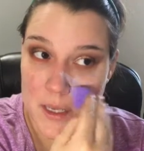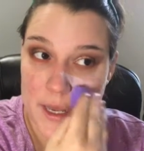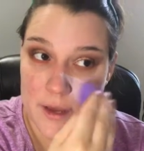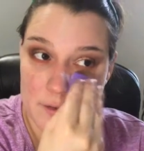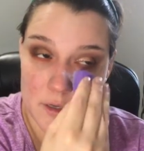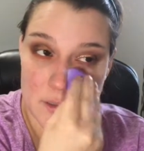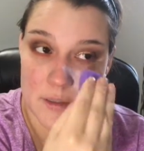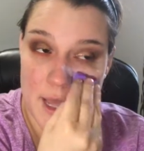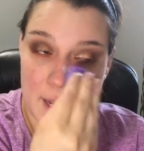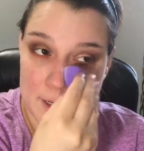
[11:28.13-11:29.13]
I have a
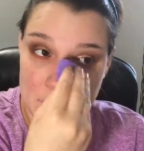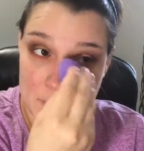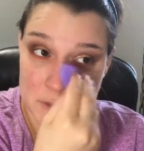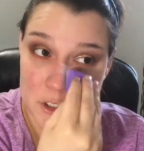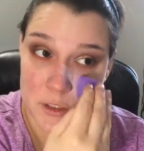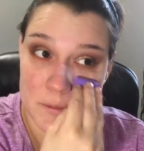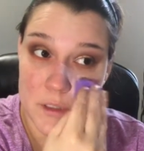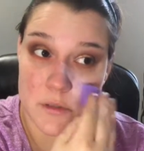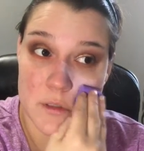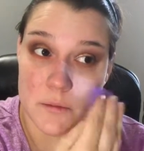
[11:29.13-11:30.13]
acne blemish, so I'm
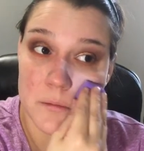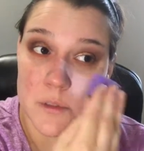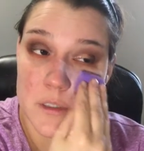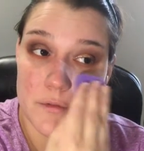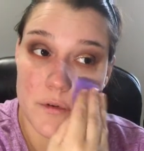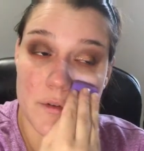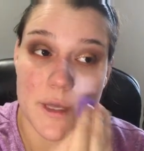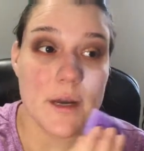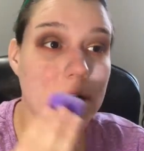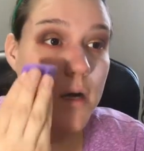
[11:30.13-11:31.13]
gonna do some stuff over
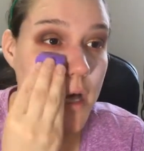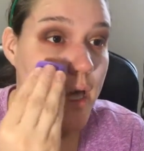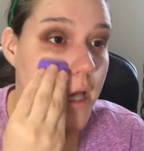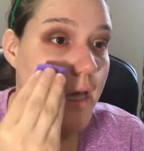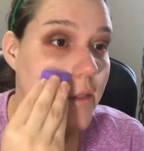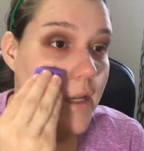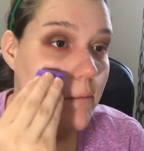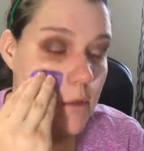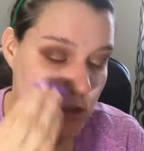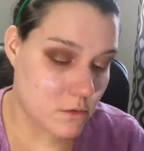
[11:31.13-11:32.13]
there, and then
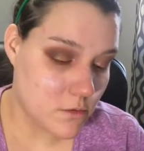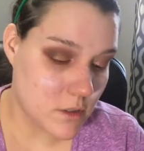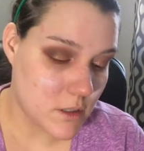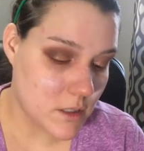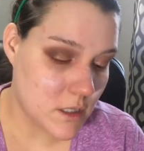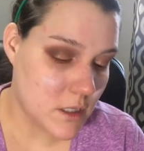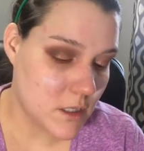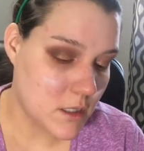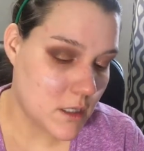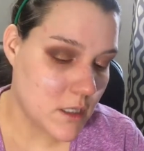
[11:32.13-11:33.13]
I'm gonna do
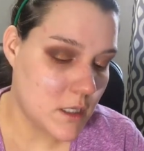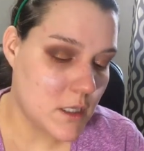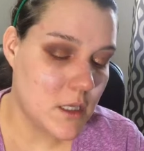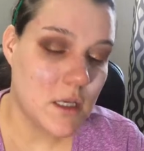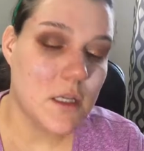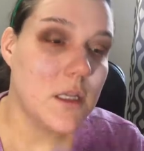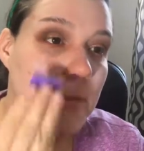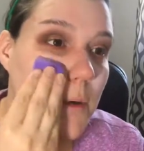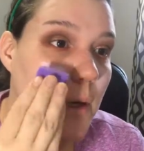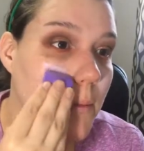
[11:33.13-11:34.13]

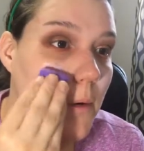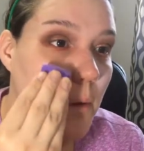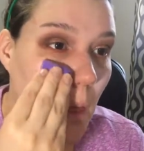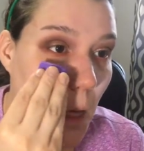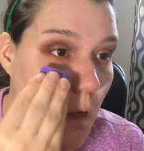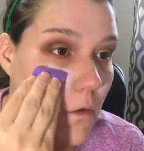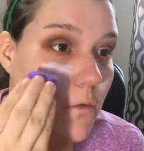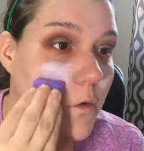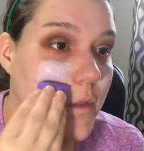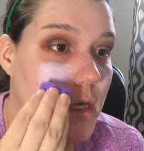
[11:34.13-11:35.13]
the purple
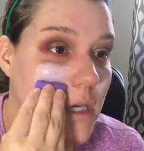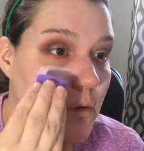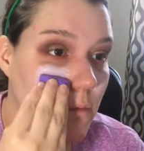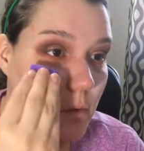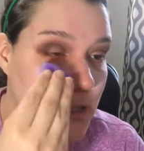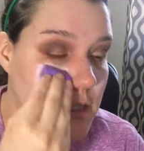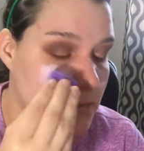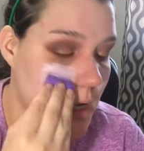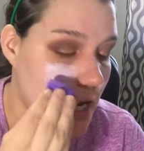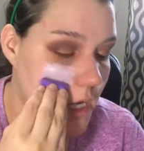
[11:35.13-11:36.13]
over the red
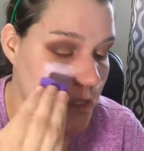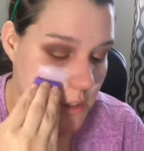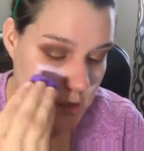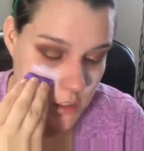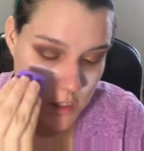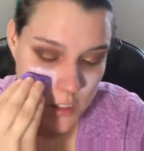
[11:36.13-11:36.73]
spot.